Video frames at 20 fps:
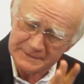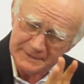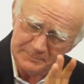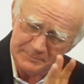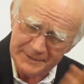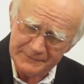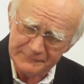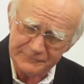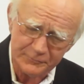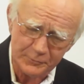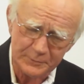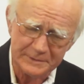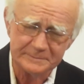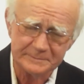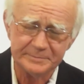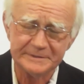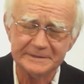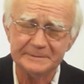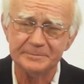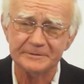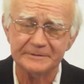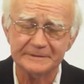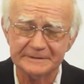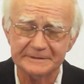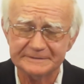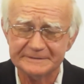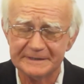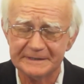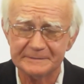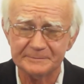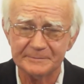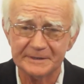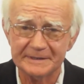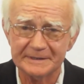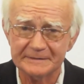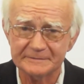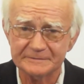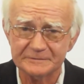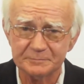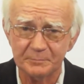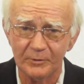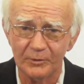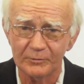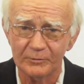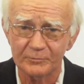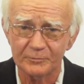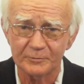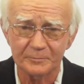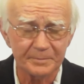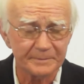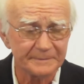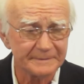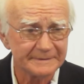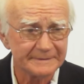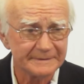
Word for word: about 40 people that attended my small group